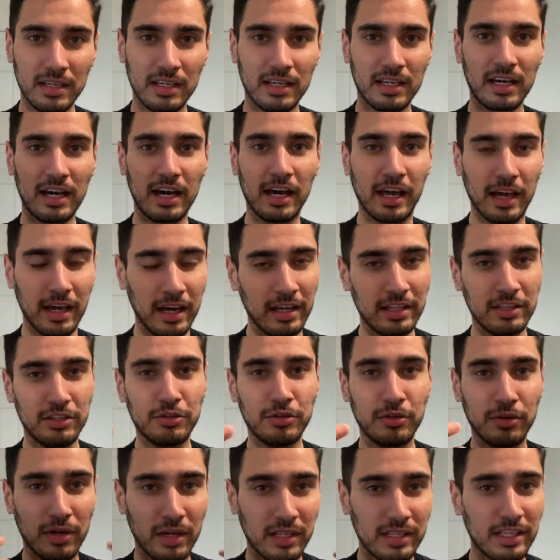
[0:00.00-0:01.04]
I
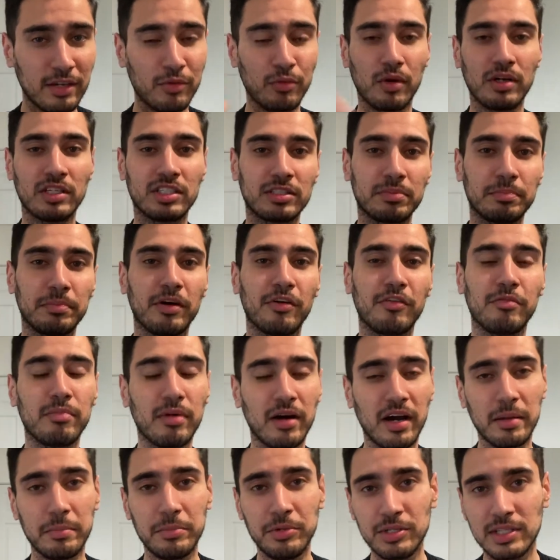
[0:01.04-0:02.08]
did watch a bit of
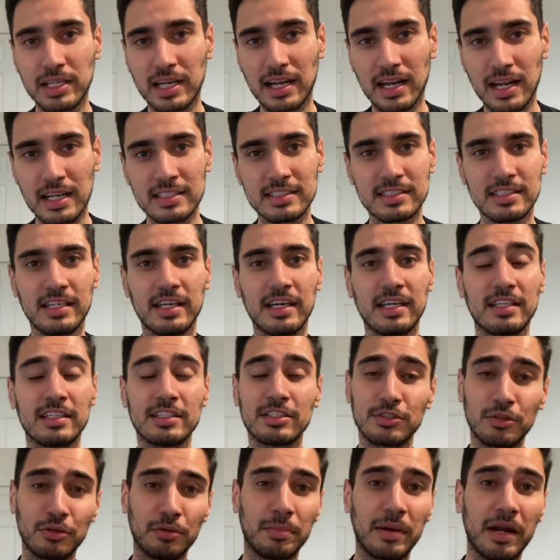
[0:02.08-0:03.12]
Bayern Munich last year, and I
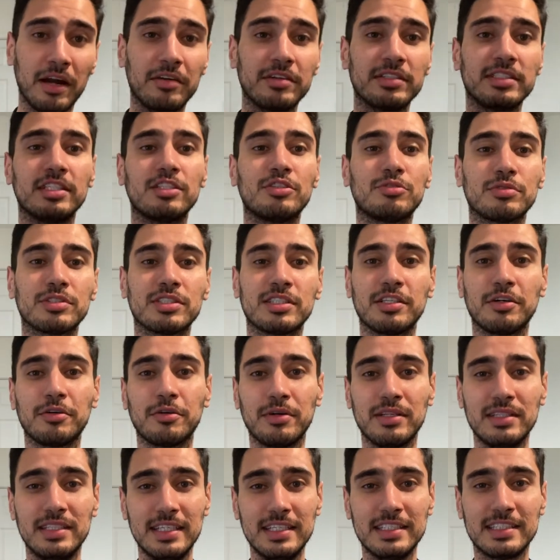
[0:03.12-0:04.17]
saw Perisic was still
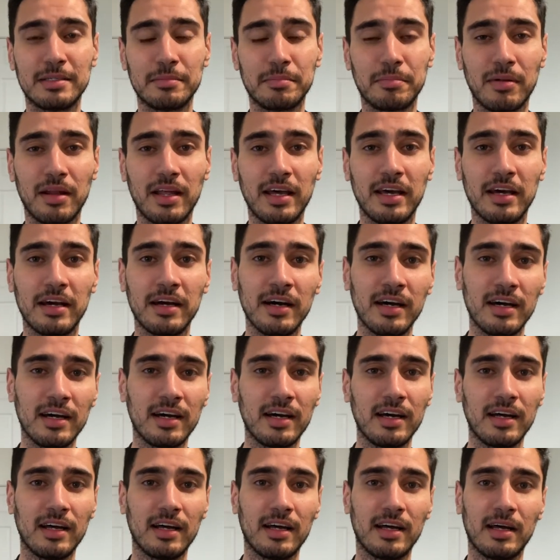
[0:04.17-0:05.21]
a decent player.
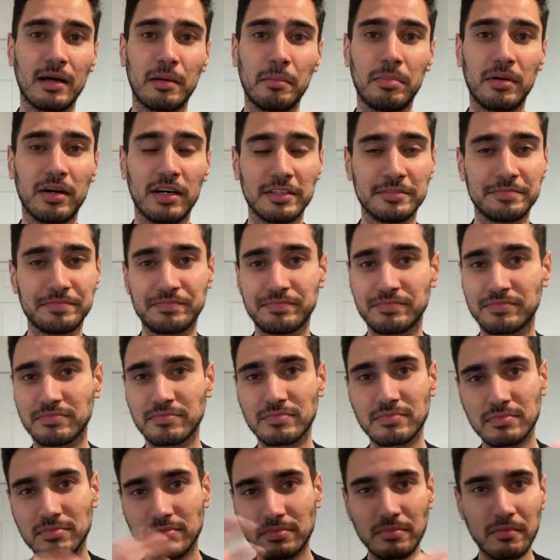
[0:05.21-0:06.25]
But,
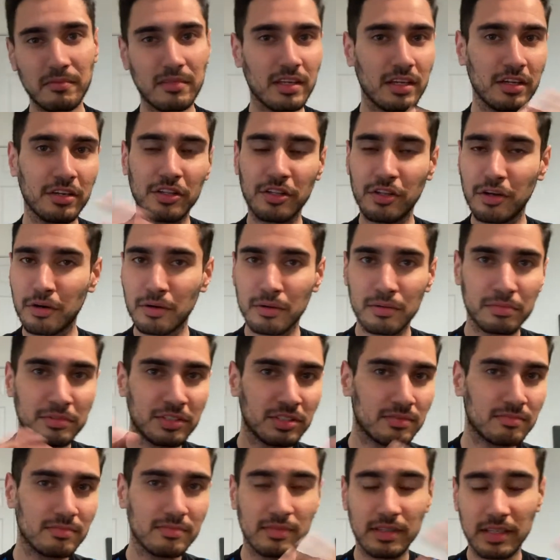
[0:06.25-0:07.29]
you know,
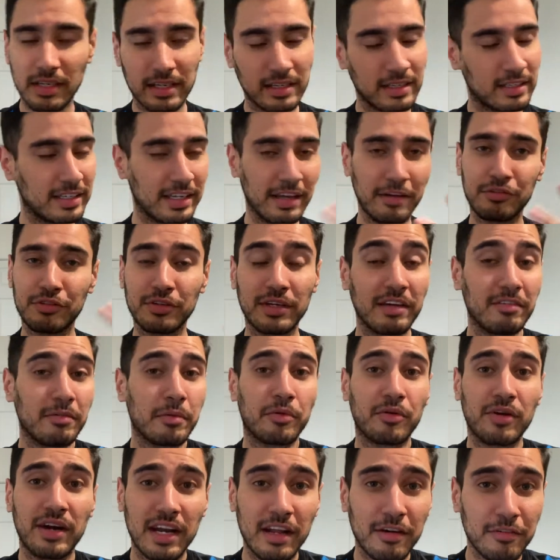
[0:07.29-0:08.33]
you have to give him
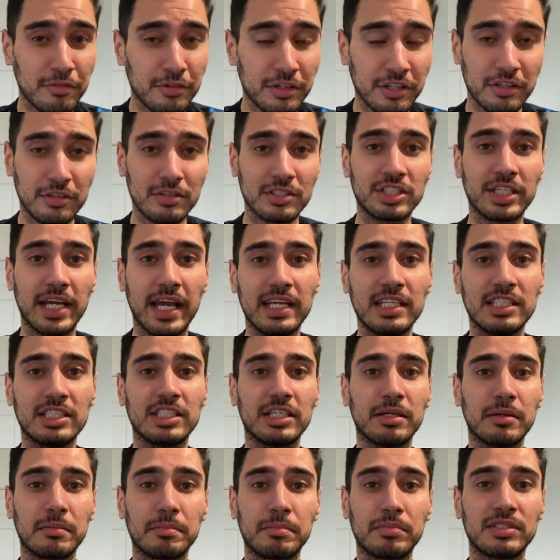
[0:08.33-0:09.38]
credit for, you know,
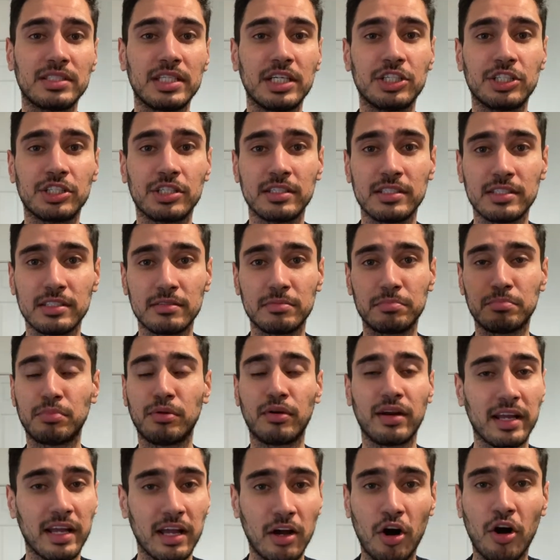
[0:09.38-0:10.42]
changing positions,
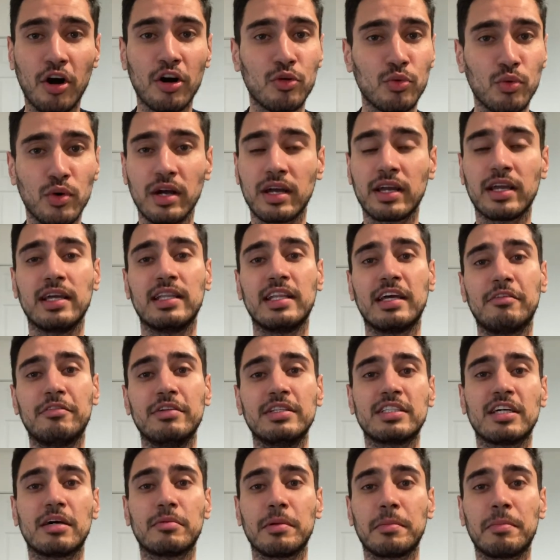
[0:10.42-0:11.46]
putting hard work in every
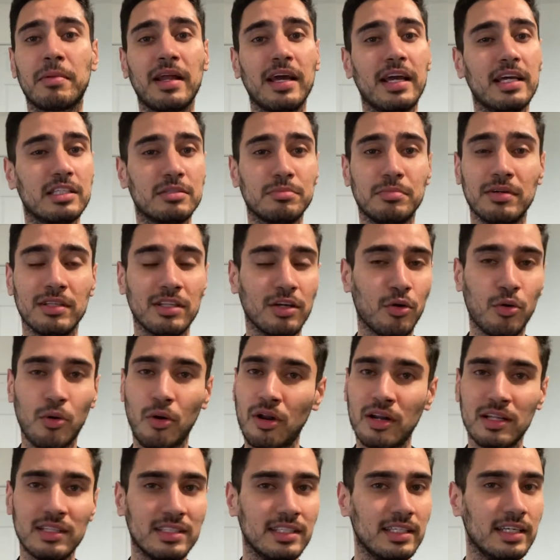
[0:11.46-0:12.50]
time he plays, but the
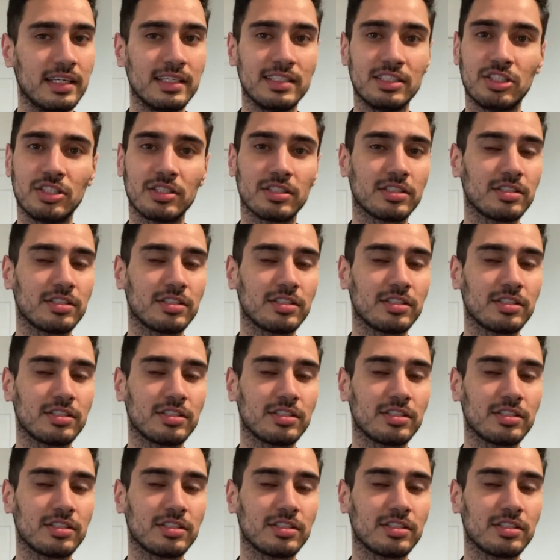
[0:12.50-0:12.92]
quality is just